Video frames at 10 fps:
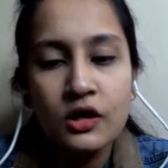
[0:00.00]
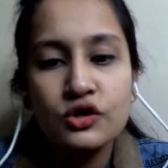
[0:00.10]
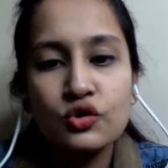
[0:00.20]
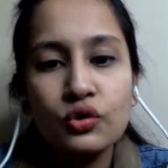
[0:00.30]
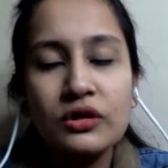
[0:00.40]

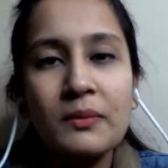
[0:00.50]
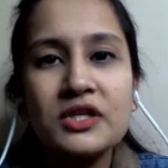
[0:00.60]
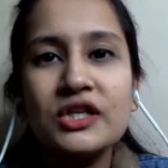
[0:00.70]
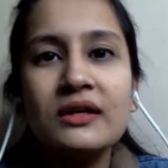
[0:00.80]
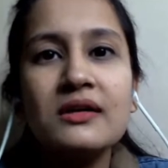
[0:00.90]
So the
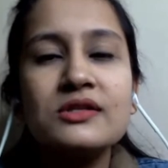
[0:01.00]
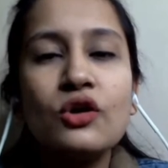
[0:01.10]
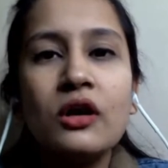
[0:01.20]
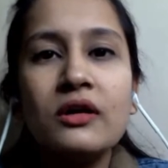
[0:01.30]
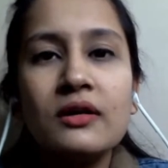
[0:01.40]
machine does
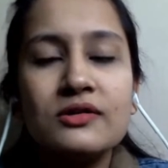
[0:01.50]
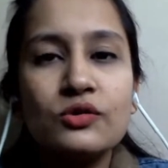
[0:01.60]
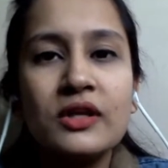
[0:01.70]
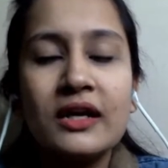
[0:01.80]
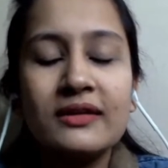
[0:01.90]
not,
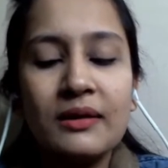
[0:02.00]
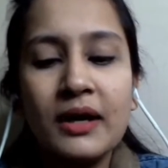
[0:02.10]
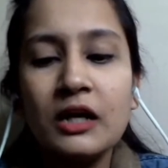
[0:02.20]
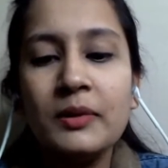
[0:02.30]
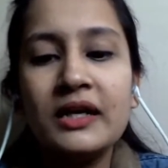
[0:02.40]
so there
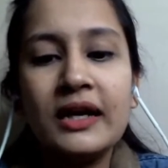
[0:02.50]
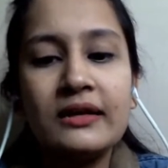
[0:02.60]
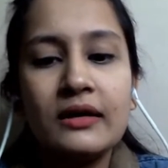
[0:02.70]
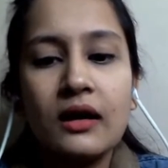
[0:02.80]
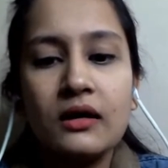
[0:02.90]
might be
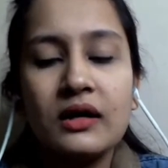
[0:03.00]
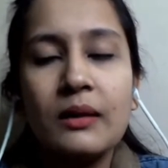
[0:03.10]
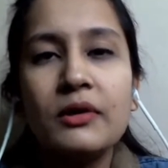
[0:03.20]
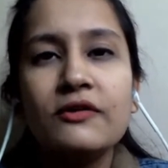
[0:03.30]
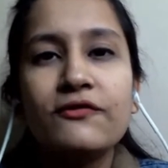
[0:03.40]
data
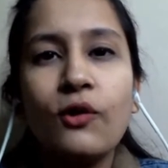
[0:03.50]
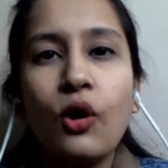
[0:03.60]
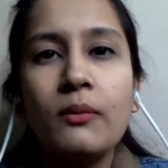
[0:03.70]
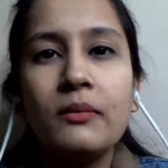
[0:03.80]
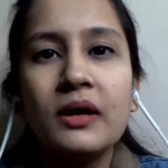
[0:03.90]
coming
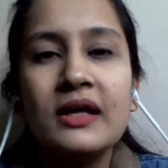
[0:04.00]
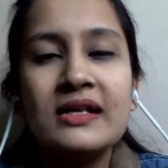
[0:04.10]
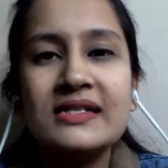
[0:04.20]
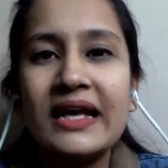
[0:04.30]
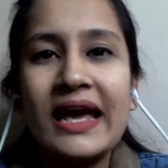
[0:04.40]
from,
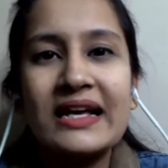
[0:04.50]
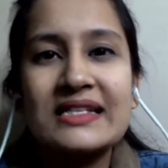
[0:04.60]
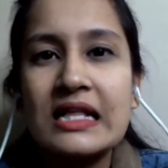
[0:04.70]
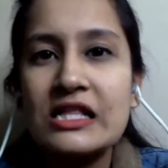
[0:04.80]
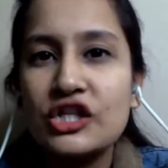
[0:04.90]
say, Excel